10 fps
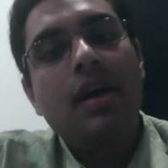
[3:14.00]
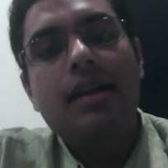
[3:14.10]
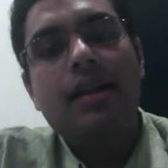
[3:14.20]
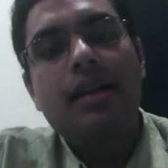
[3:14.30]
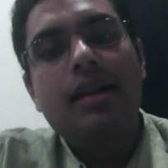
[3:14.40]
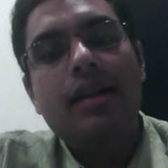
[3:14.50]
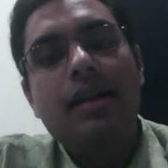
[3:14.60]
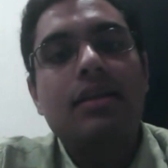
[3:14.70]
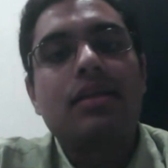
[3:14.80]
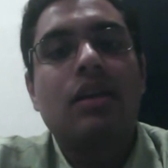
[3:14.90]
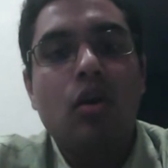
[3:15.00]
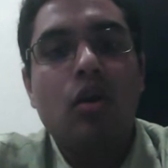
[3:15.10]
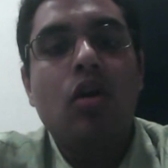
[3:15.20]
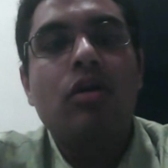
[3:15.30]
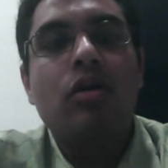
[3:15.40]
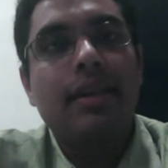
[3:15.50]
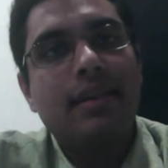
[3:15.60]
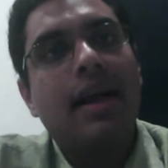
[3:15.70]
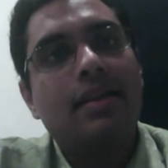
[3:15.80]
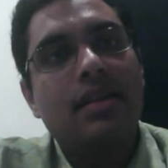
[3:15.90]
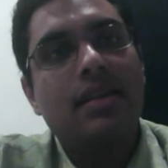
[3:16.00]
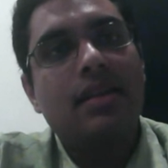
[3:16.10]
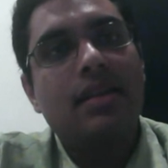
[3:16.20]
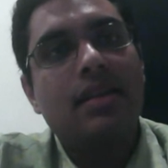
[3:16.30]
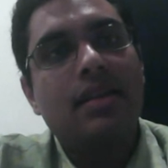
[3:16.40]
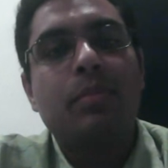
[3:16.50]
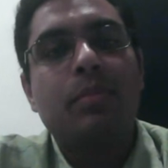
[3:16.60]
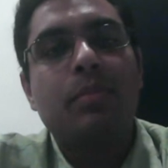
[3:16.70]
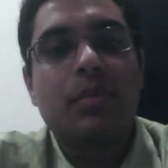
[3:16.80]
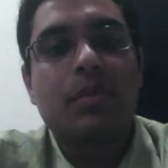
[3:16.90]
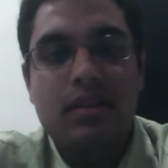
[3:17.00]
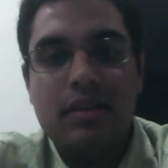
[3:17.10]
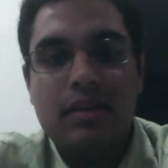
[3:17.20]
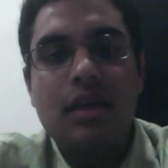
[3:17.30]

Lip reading: until and unless a law in that respect has been created.